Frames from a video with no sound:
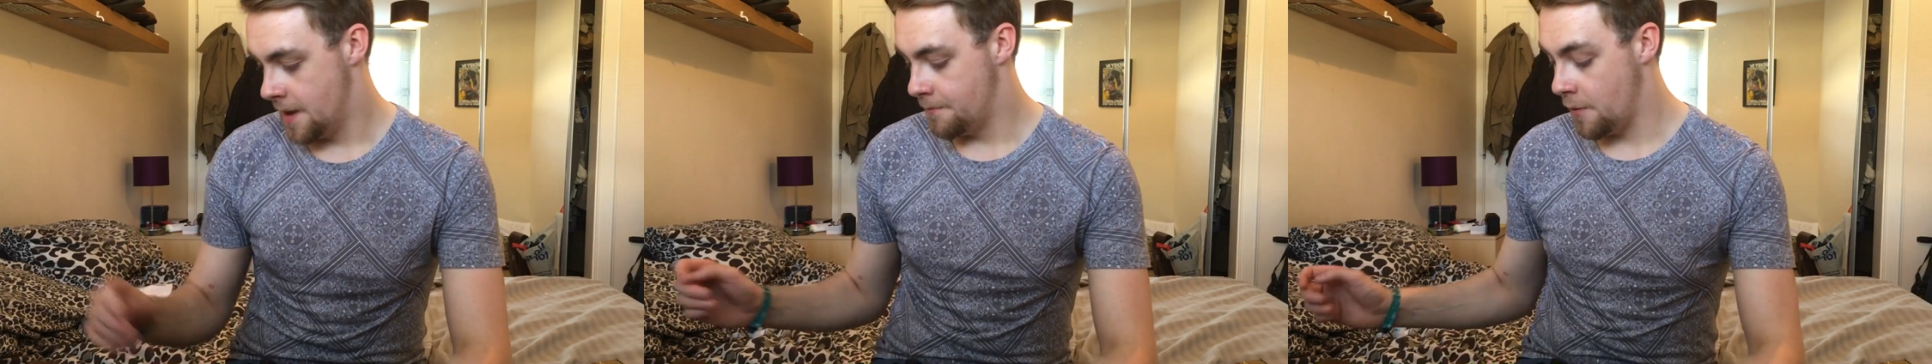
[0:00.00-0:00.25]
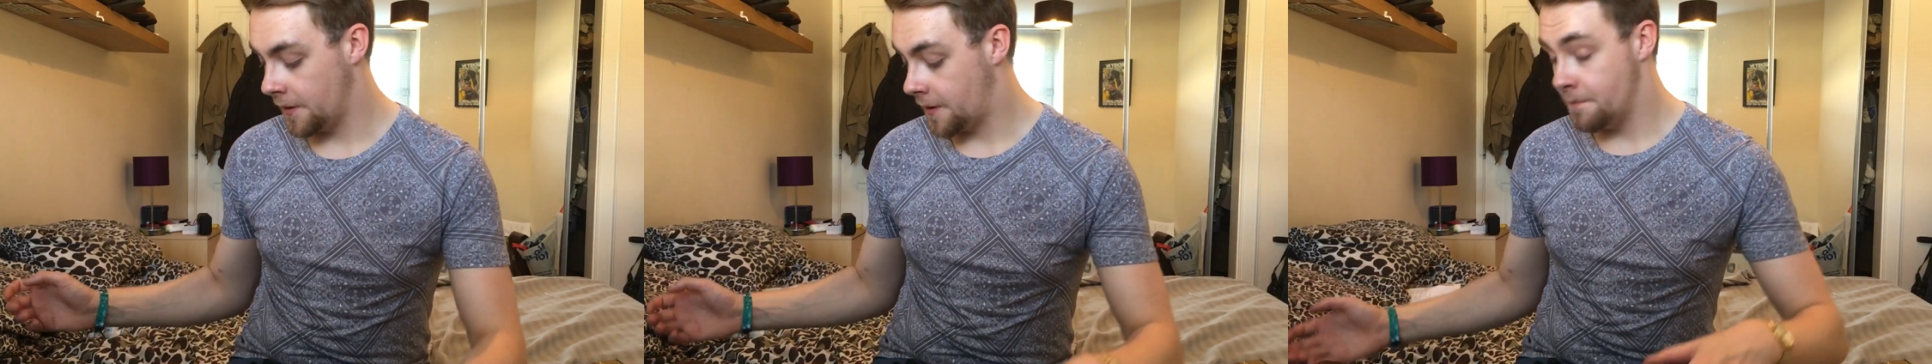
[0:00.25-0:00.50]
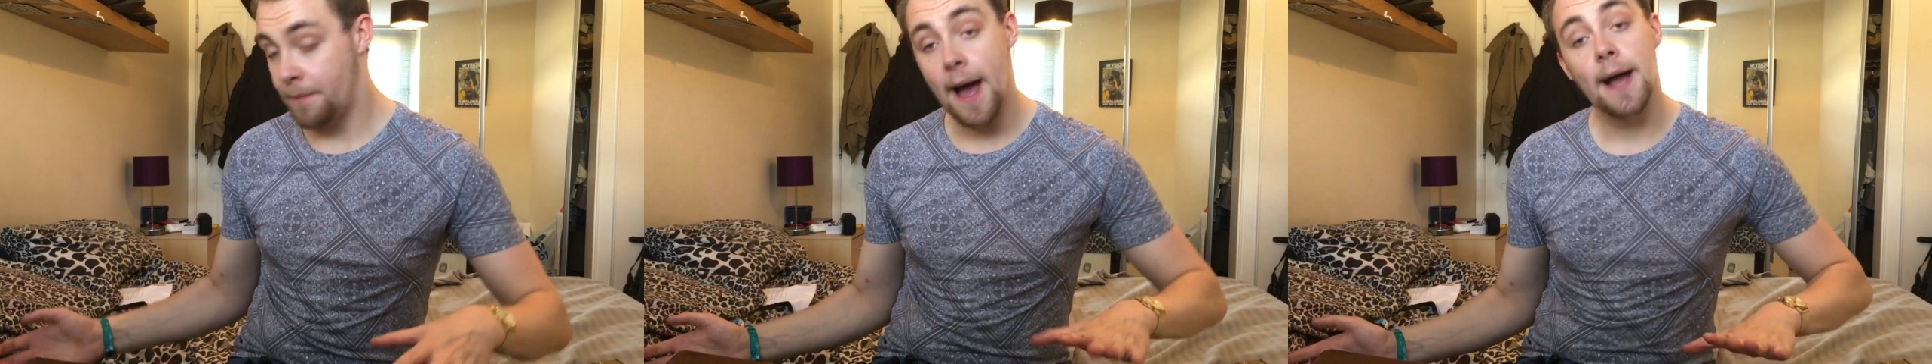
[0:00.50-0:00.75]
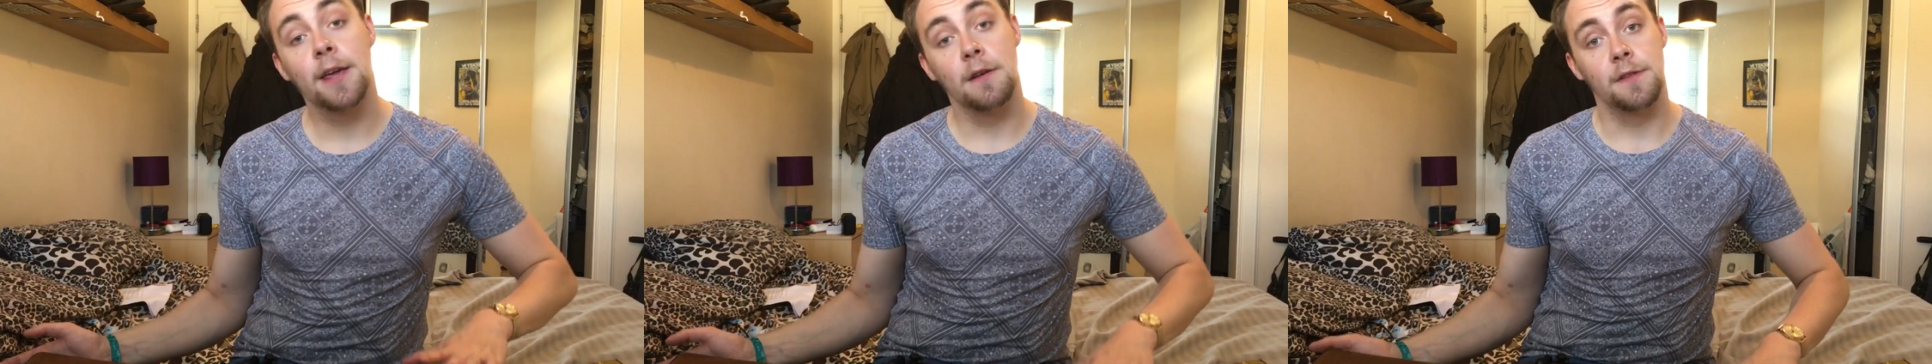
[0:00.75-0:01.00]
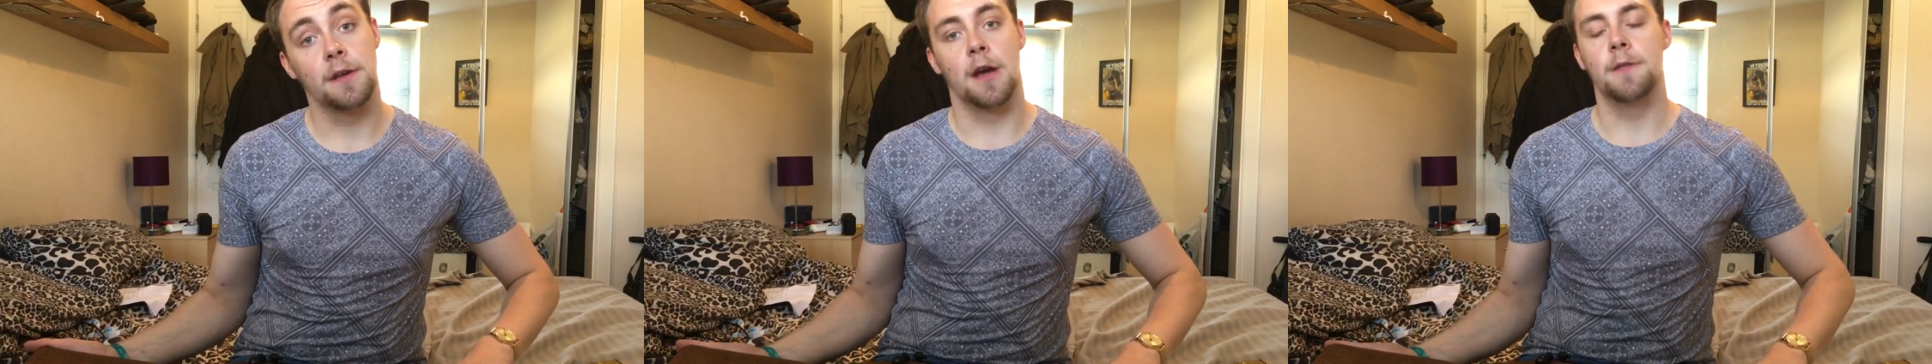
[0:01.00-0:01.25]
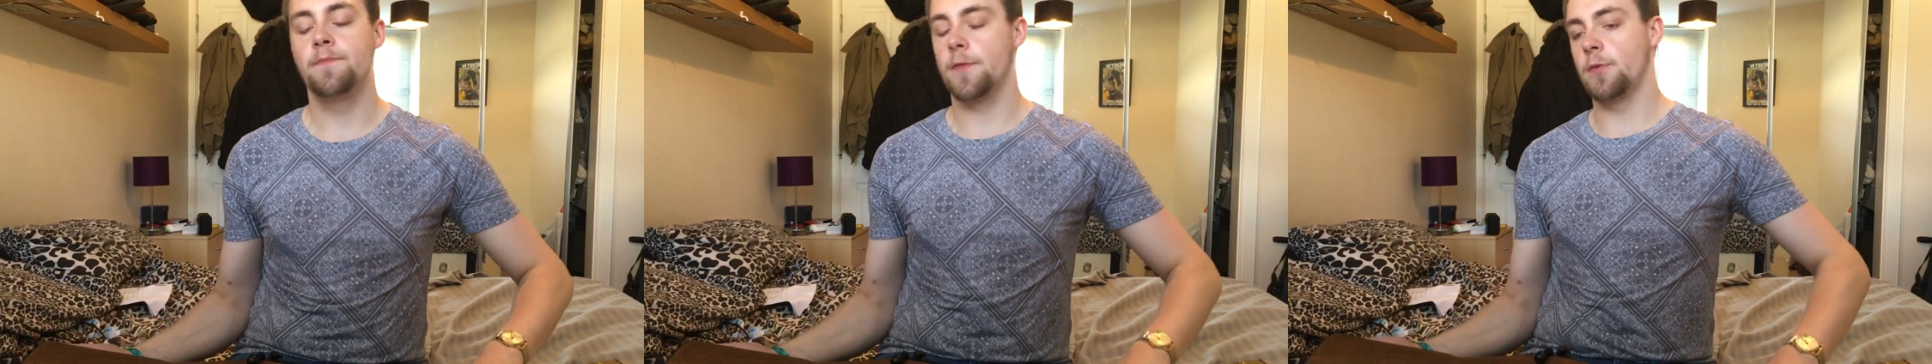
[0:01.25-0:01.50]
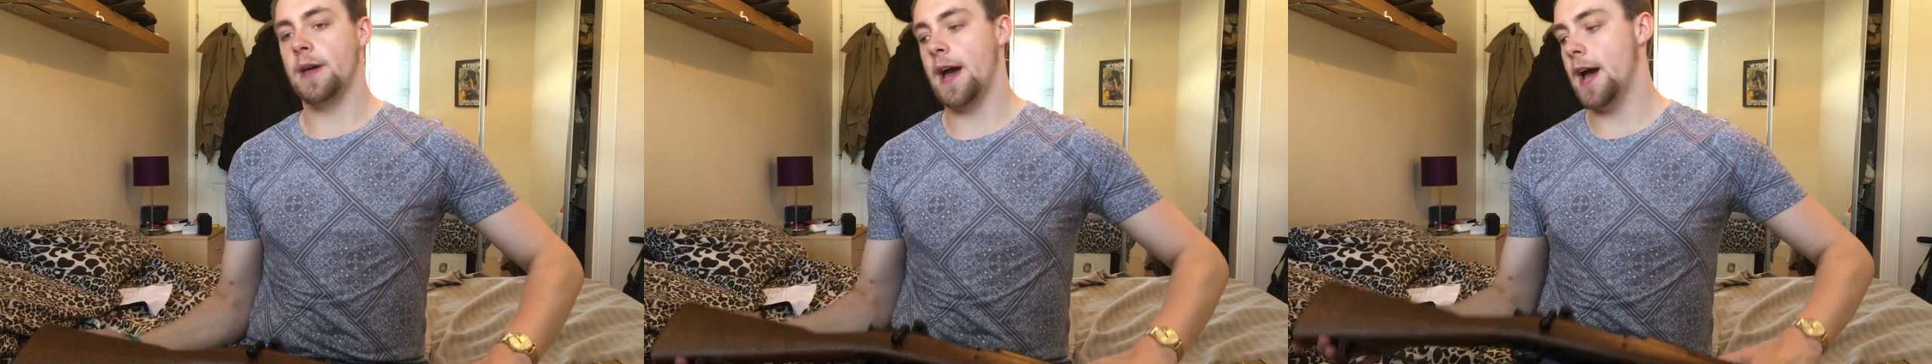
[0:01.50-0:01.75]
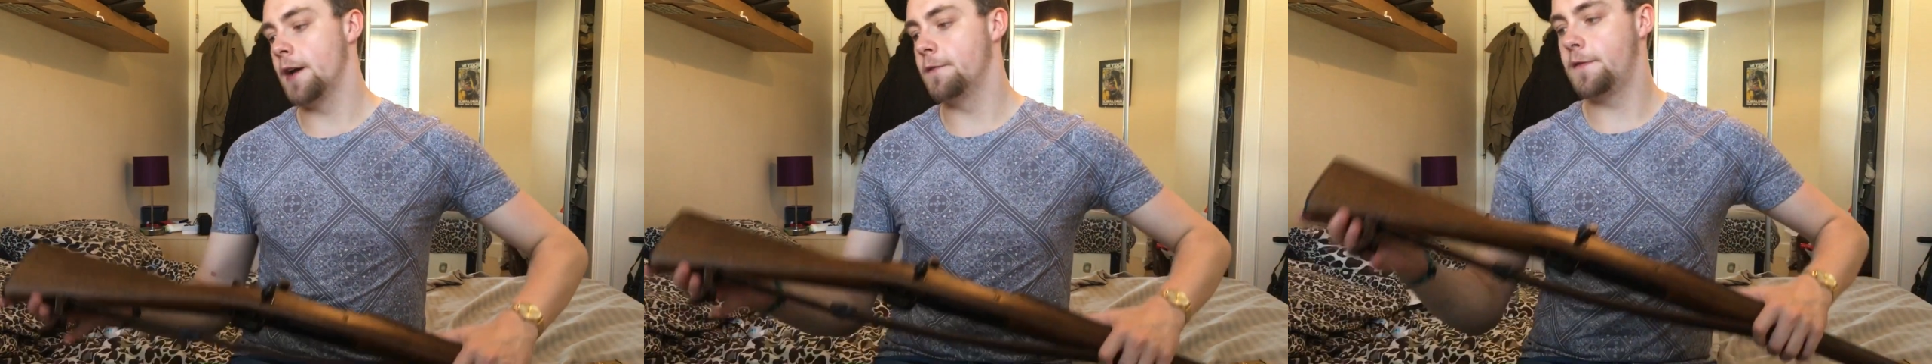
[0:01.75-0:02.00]
Moving to the back of the gun, we
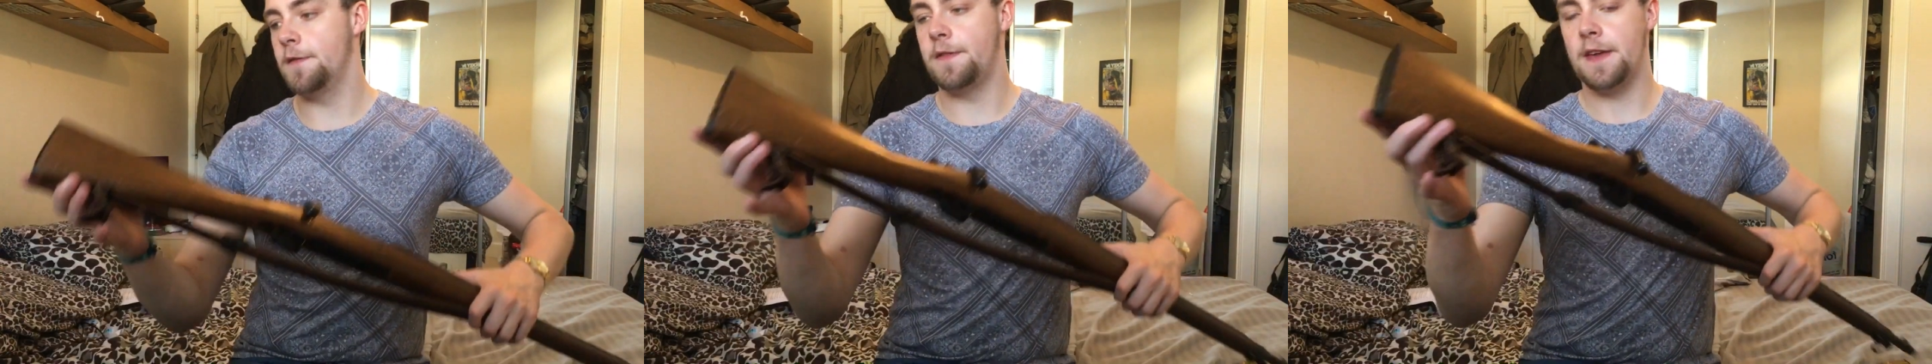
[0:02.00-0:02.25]
have